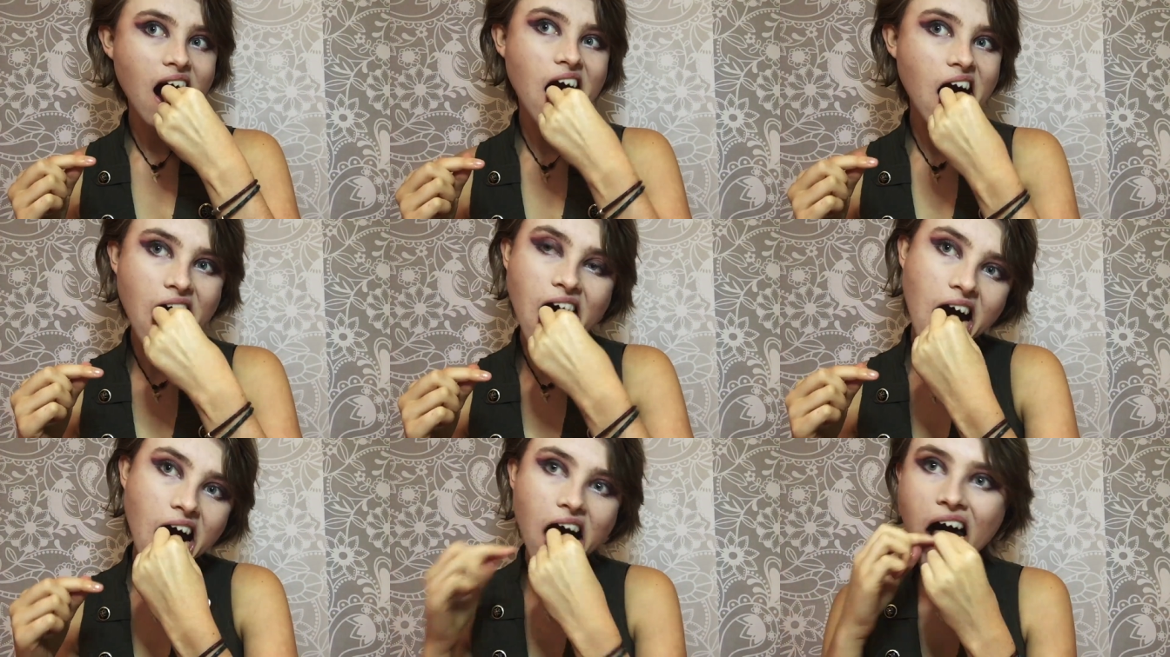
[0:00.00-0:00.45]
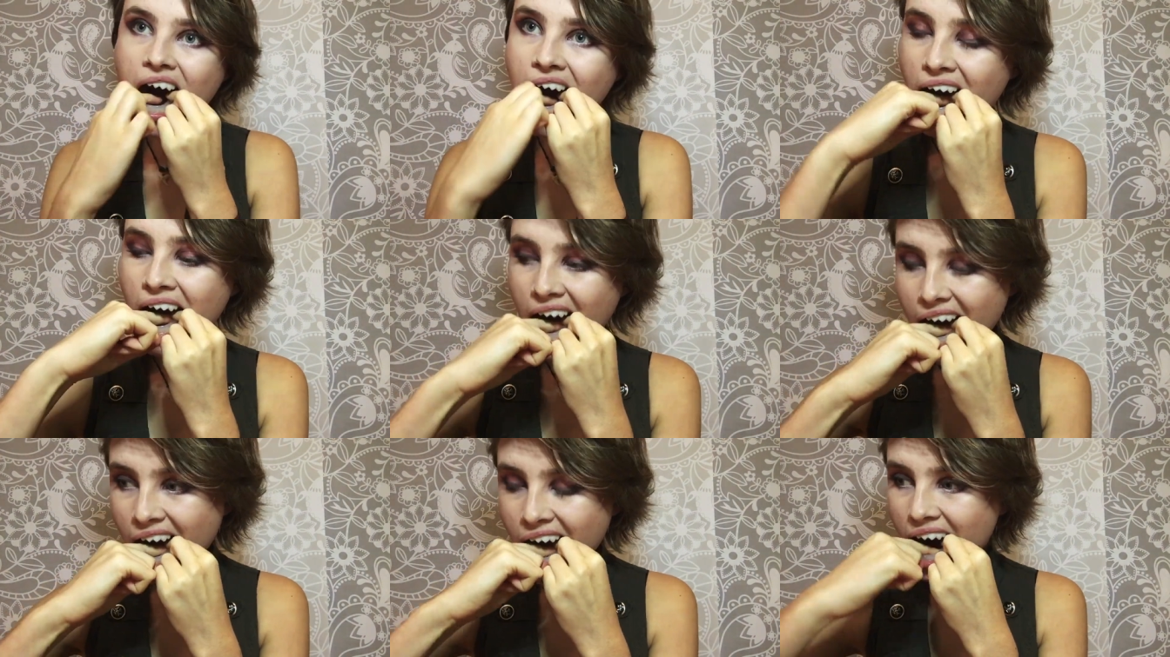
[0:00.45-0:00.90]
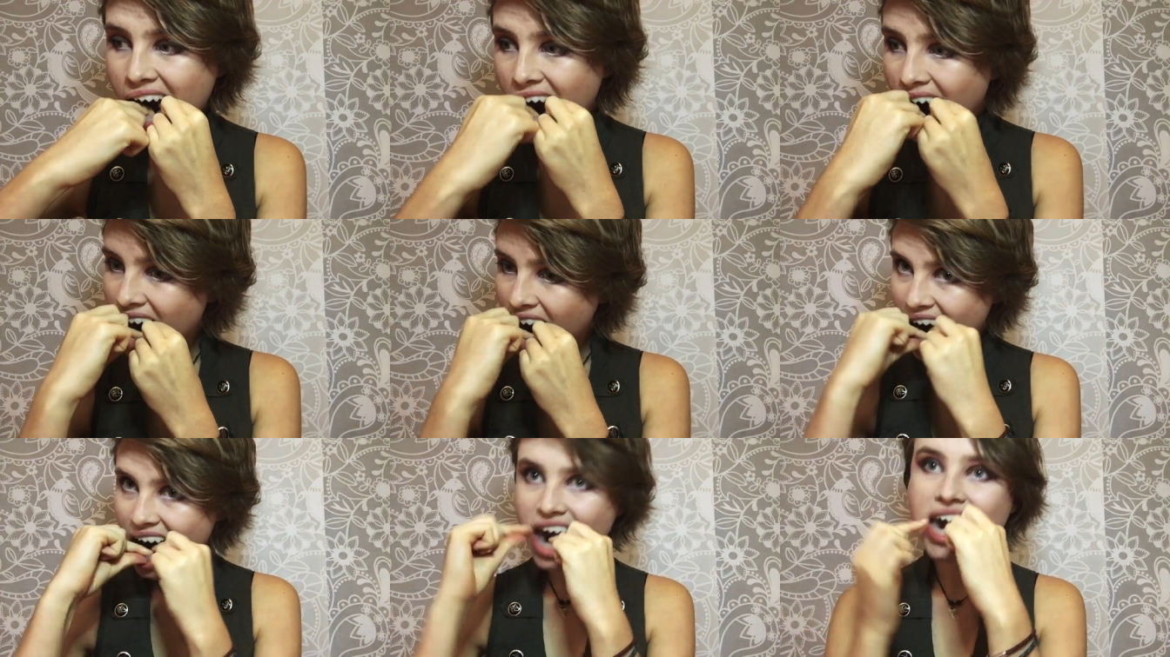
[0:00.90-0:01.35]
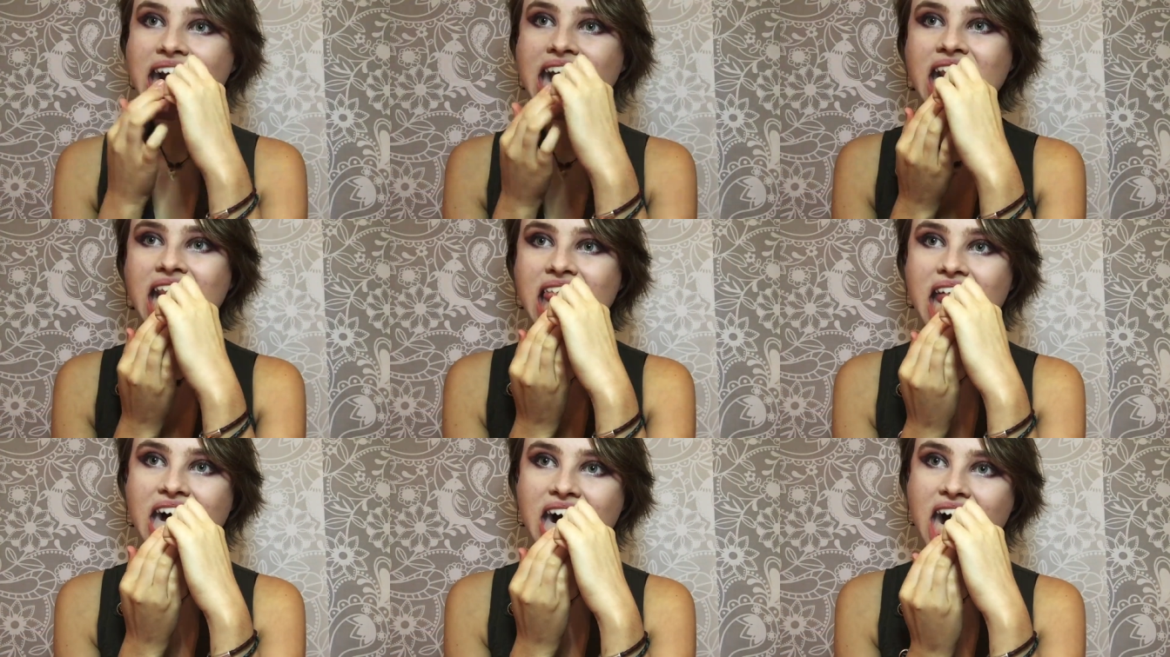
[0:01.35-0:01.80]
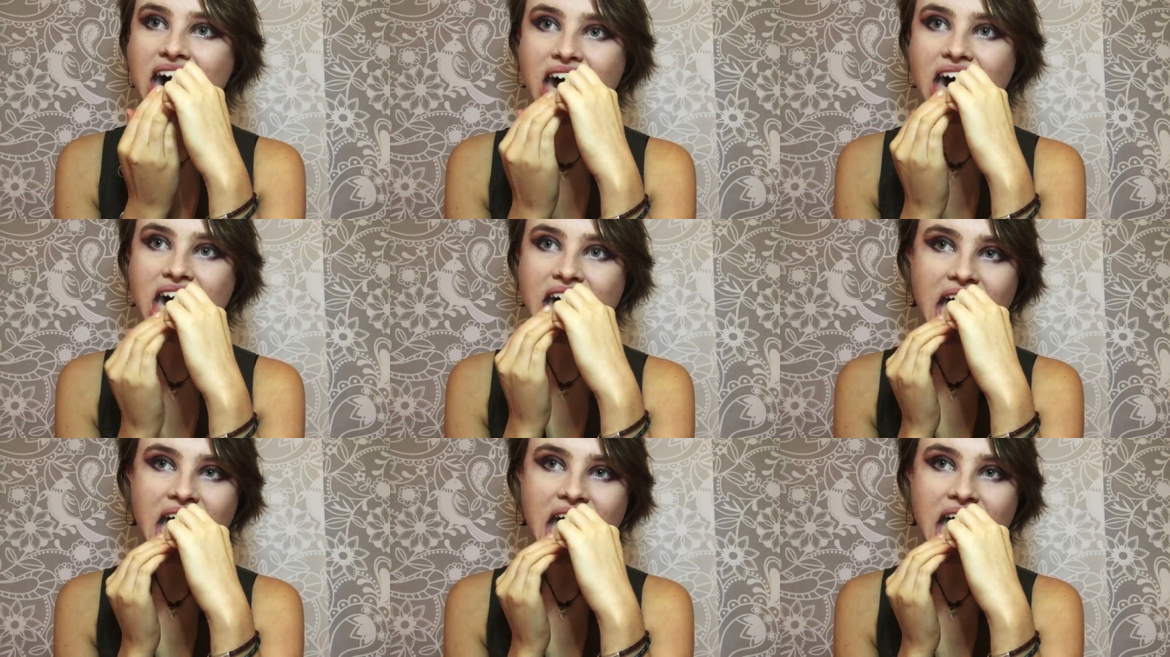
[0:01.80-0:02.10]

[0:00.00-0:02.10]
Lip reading: extra plastic upwards,